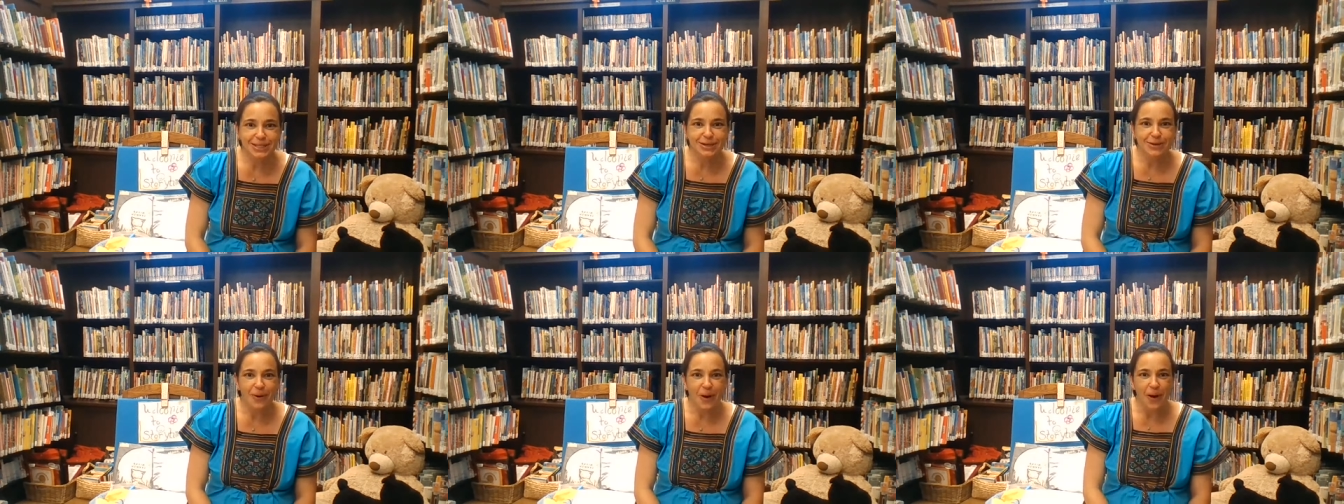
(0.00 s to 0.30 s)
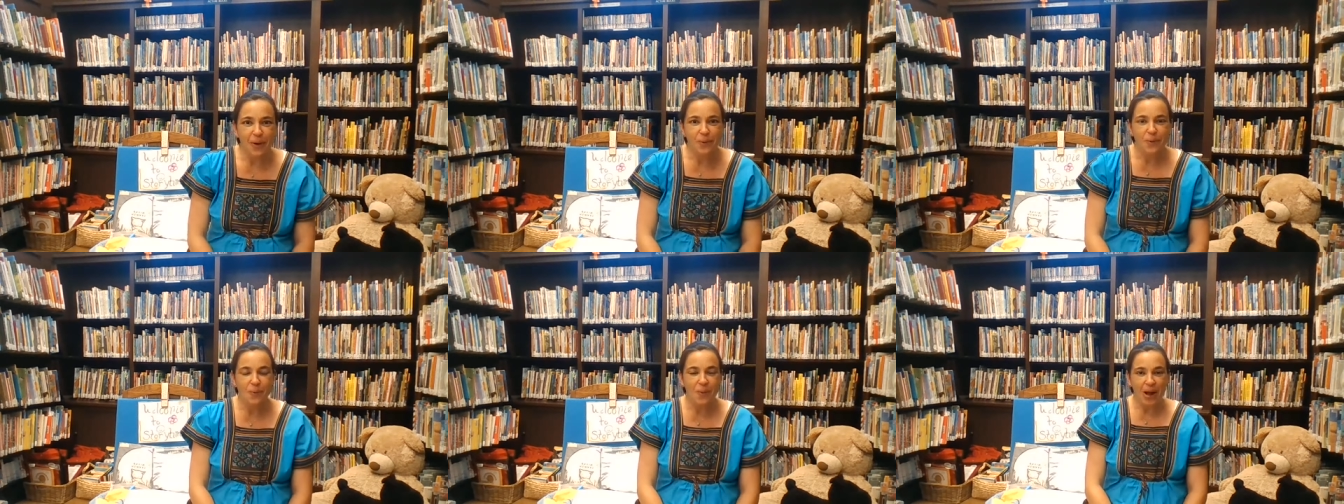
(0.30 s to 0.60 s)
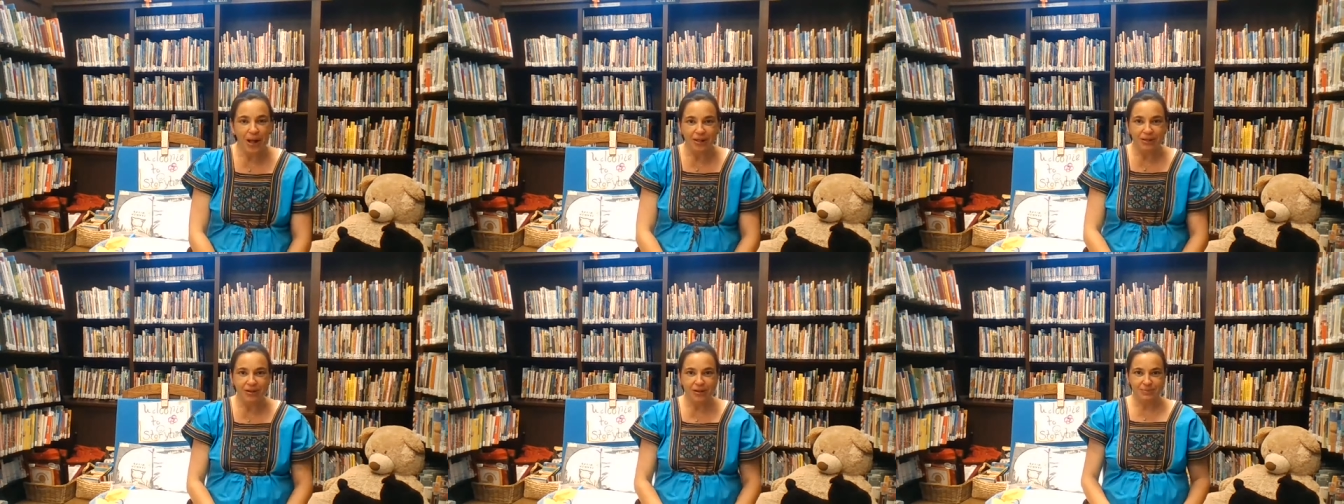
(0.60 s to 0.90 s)
do our
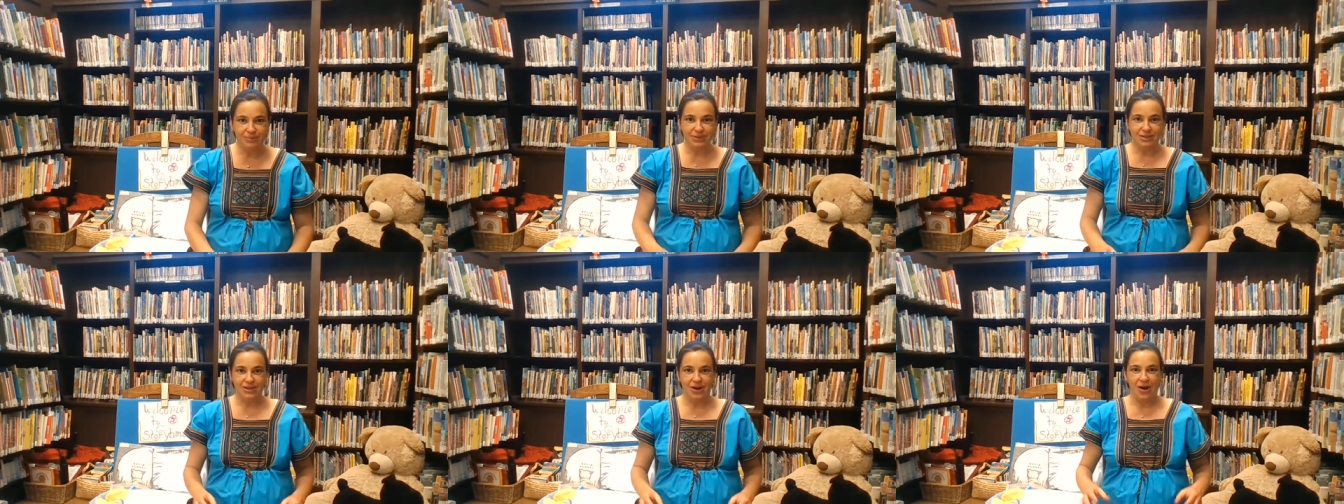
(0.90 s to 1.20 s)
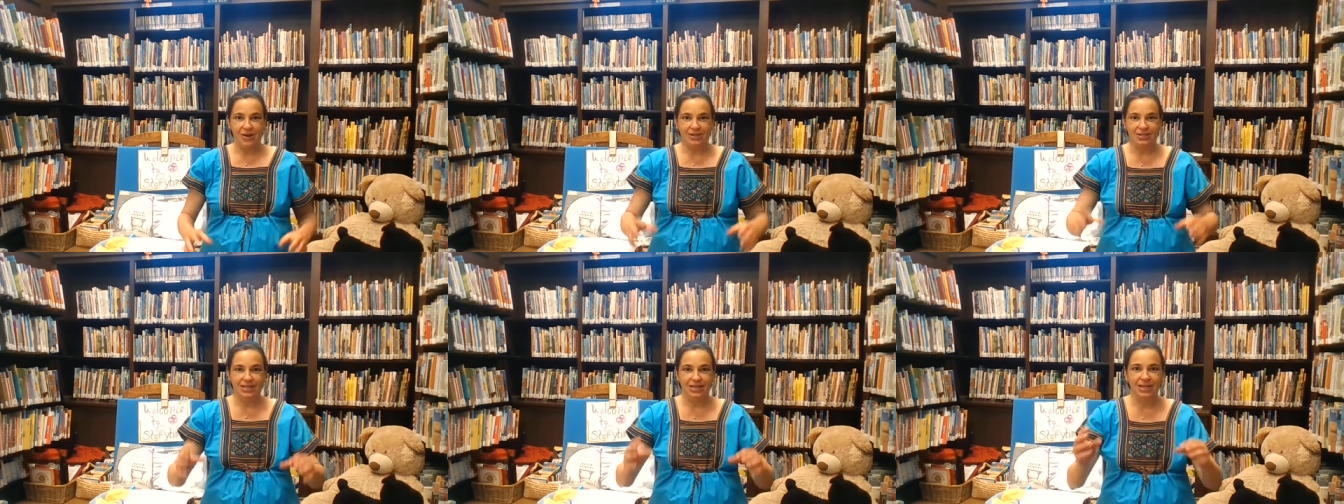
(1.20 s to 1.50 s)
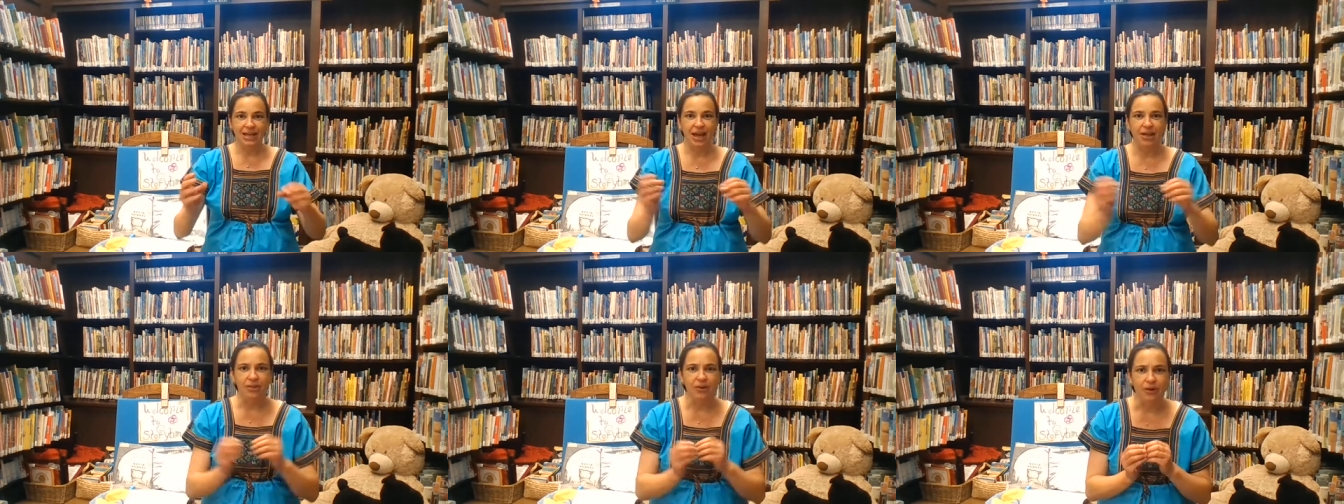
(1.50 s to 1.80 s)
welcome song
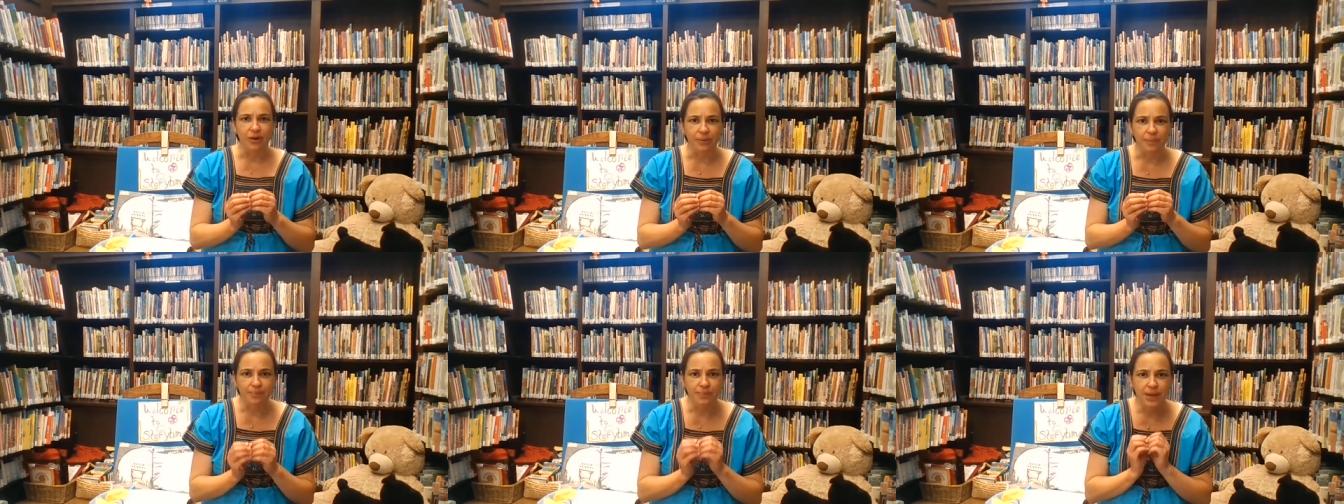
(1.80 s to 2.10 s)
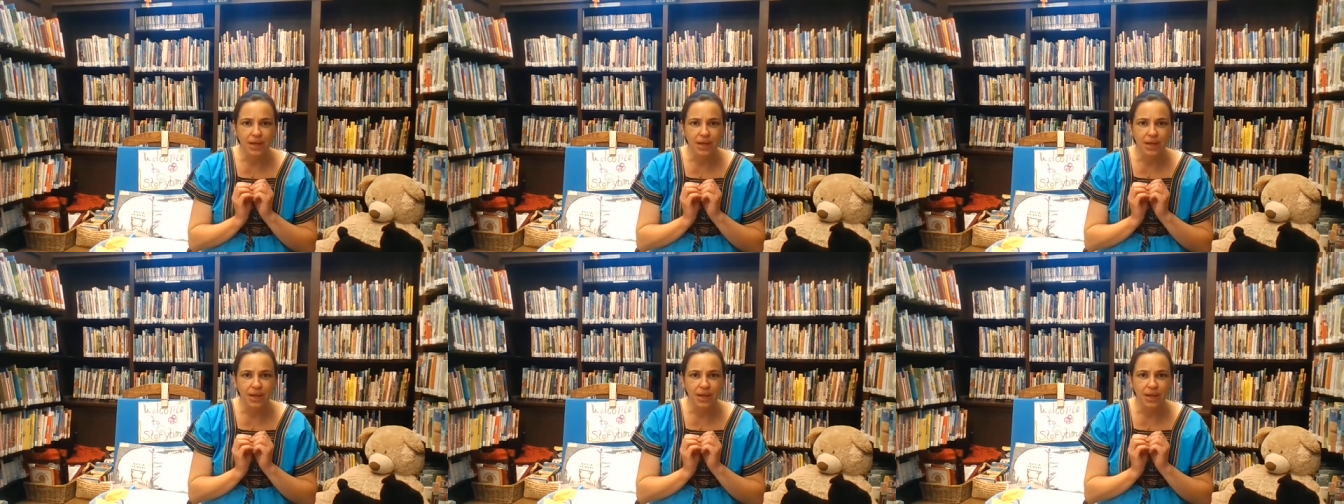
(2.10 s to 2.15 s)
together.